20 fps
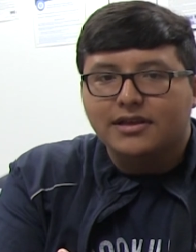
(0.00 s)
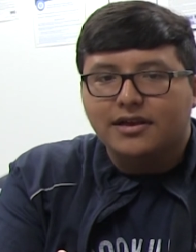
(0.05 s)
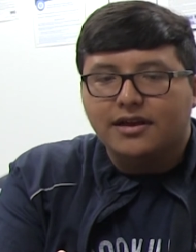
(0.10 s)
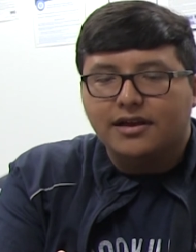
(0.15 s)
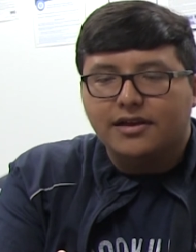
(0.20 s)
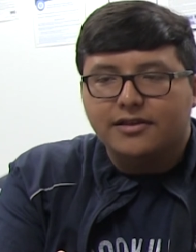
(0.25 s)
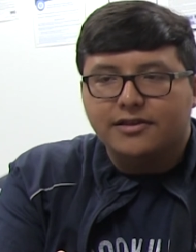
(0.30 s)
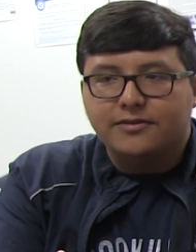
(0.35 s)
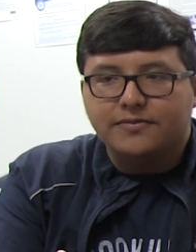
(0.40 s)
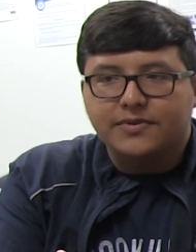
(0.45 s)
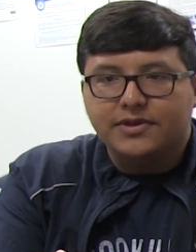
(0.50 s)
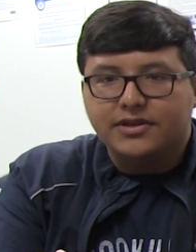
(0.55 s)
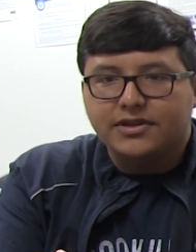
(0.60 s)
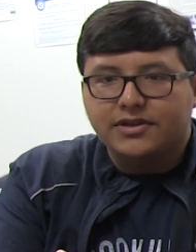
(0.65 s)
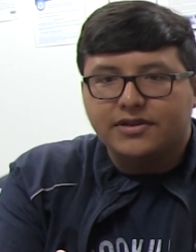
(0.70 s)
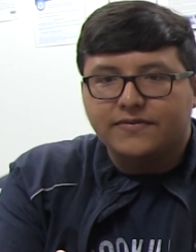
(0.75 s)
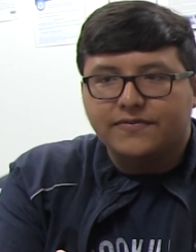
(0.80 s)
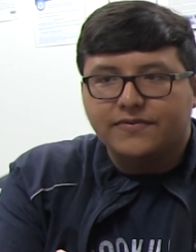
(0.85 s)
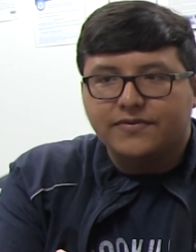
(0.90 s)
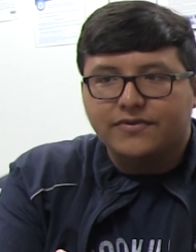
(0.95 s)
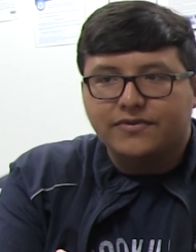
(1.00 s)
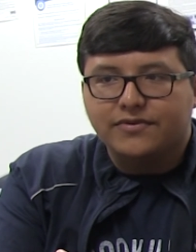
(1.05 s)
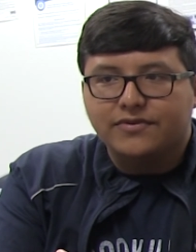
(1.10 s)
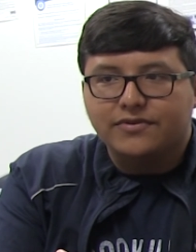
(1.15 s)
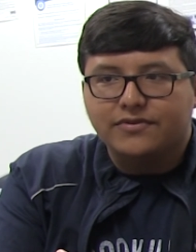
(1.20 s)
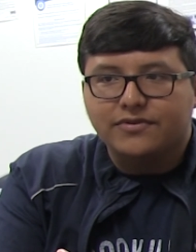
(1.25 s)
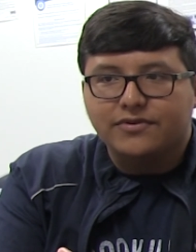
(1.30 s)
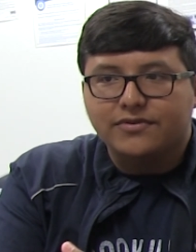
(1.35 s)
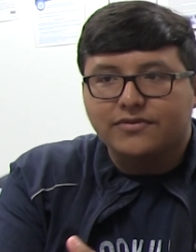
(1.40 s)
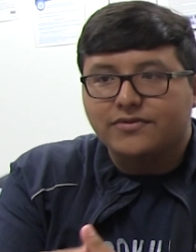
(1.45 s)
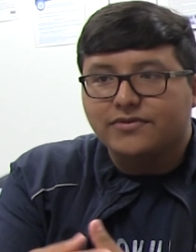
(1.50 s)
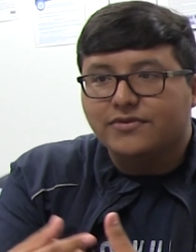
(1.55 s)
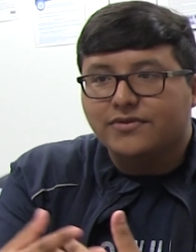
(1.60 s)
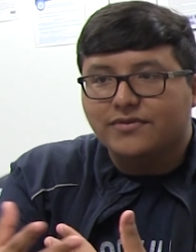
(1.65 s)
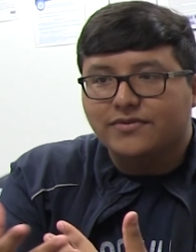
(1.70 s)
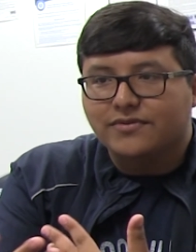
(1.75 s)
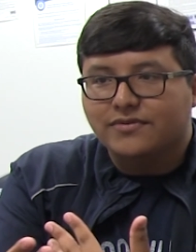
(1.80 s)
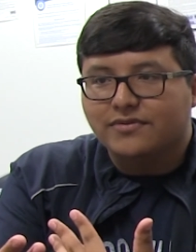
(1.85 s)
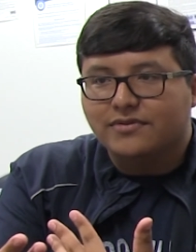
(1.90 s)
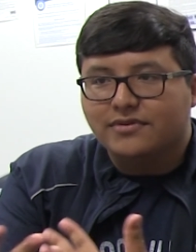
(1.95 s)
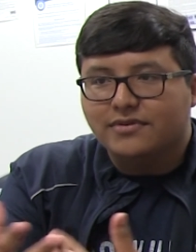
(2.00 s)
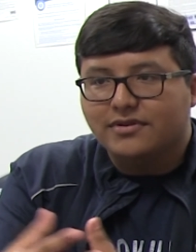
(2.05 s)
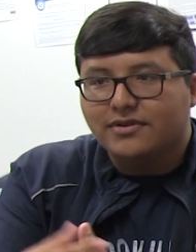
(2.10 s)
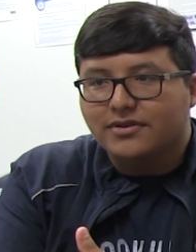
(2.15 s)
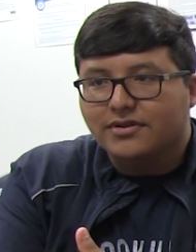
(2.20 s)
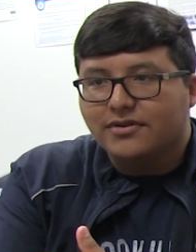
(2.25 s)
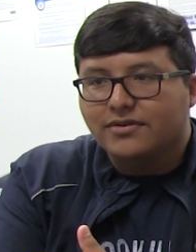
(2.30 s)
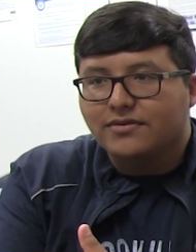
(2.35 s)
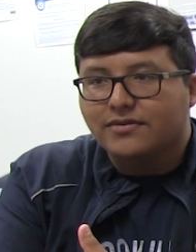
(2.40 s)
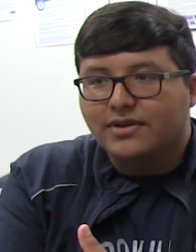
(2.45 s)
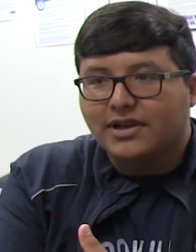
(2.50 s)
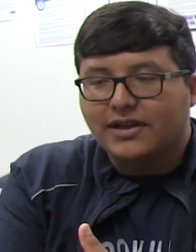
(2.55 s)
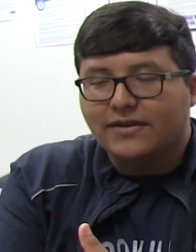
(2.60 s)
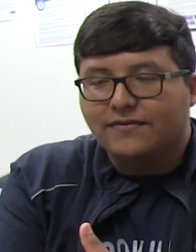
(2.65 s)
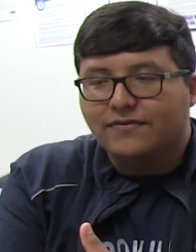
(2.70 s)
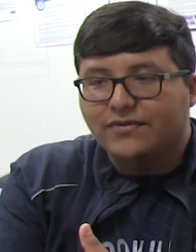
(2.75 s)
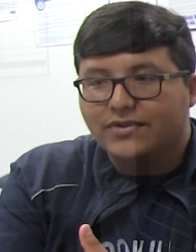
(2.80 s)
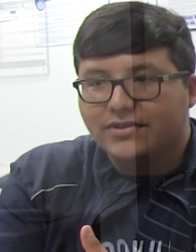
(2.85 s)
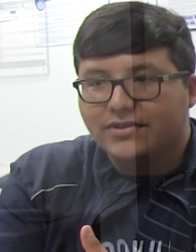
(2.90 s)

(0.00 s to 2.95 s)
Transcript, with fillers: uh, speaking up for those who don't you know have